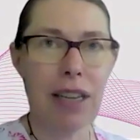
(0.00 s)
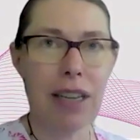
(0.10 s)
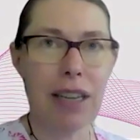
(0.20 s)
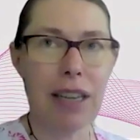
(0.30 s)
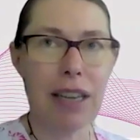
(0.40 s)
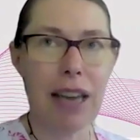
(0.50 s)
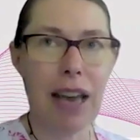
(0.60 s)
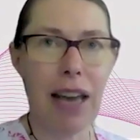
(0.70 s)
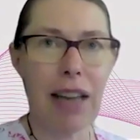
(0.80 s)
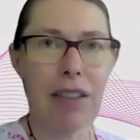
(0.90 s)
He
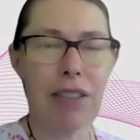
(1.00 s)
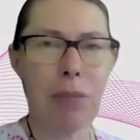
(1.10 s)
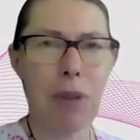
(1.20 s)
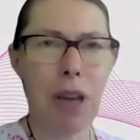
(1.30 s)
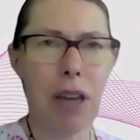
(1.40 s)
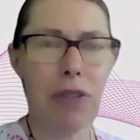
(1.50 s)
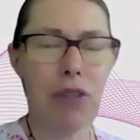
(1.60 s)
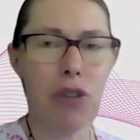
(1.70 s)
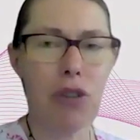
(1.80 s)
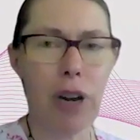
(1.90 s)
had some kind of
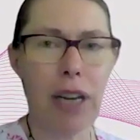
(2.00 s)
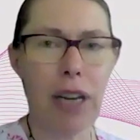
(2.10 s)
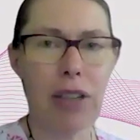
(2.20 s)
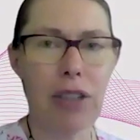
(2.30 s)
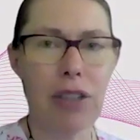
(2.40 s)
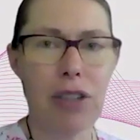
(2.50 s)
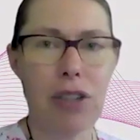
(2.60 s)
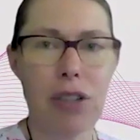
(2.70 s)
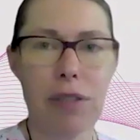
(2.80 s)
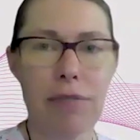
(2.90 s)

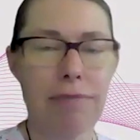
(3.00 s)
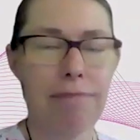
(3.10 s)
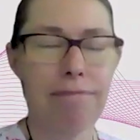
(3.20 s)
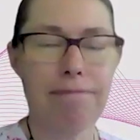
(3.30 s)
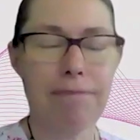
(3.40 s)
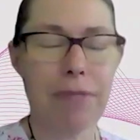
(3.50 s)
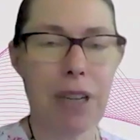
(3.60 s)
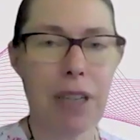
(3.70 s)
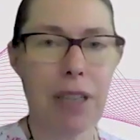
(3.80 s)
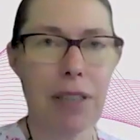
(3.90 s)
strange,
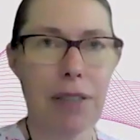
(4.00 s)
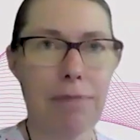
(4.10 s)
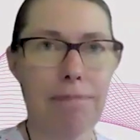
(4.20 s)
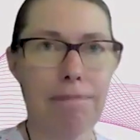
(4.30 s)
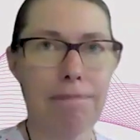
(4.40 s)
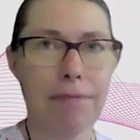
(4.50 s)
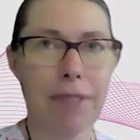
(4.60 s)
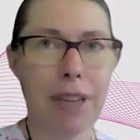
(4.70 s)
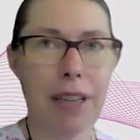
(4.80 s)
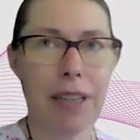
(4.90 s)
it
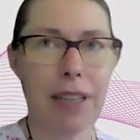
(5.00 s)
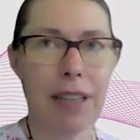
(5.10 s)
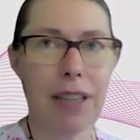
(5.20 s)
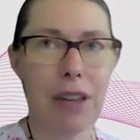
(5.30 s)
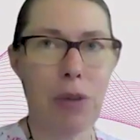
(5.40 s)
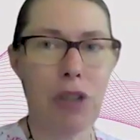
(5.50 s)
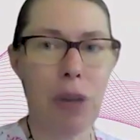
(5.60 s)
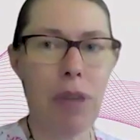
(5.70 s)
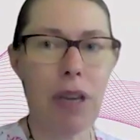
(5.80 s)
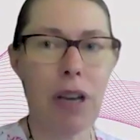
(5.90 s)
was
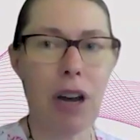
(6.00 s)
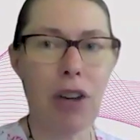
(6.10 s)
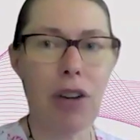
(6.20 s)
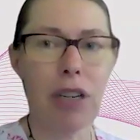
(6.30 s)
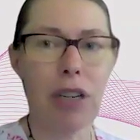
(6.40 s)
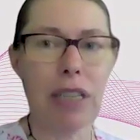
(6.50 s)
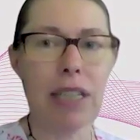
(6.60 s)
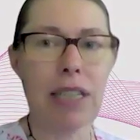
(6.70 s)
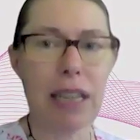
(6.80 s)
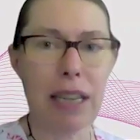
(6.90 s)
something under his
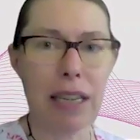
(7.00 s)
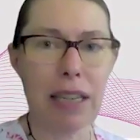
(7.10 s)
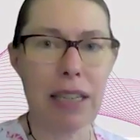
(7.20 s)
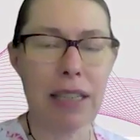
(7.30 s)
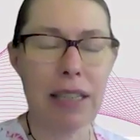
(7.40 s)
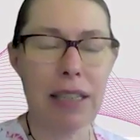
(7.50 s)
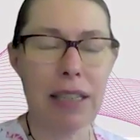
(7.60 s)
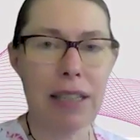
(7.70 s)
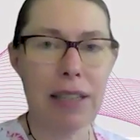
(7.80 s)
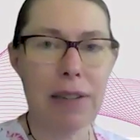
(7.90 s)
skin,
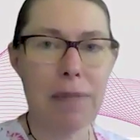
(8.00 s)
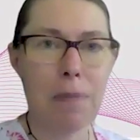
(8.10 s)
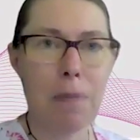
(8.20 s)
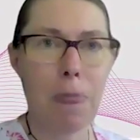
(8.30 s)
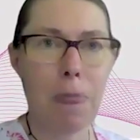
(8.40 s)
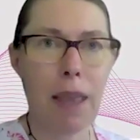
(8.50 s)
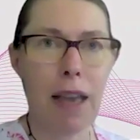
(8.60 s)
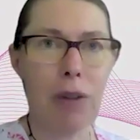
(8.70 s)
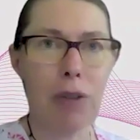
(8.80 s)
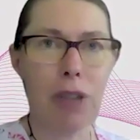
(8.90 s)

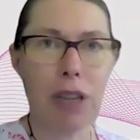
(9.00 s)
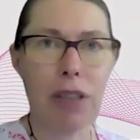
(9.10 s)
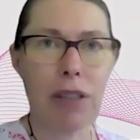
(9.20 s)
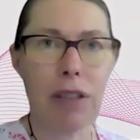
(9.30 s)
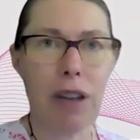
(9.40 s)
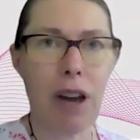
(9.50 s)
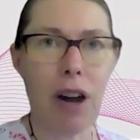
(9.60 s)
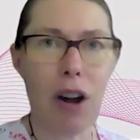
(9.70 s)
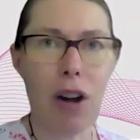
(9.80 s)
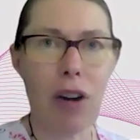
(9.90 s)
and it was like
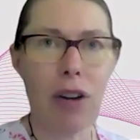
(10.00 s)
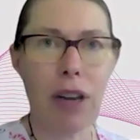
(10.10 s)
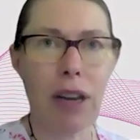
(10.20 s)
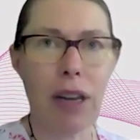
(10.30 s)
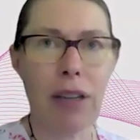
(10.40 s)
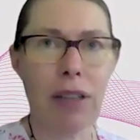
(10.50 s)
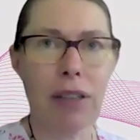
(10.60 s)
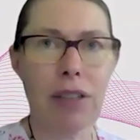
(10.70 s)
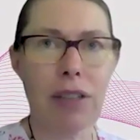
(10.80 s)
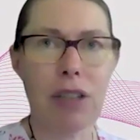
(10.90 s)
hard,
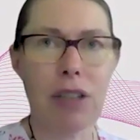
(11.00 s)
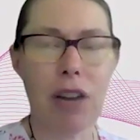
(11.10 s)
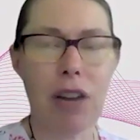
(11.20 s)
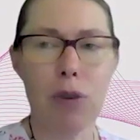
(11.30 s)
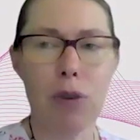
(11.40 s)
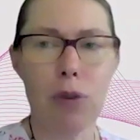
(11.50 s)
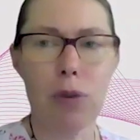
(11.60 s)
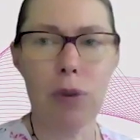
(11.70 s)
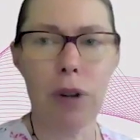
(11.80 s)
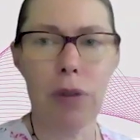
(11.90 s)
and it just kind of
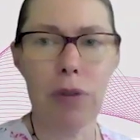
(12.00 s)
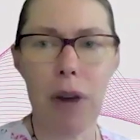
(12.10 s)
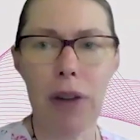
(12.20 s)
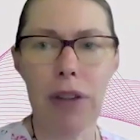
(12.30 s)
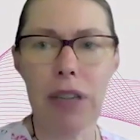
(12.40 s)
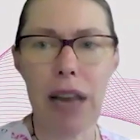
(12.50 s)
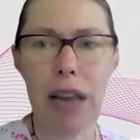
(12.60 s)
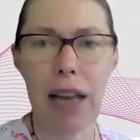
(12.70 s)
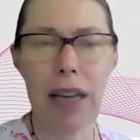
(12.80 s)
grew, and it was around his neck.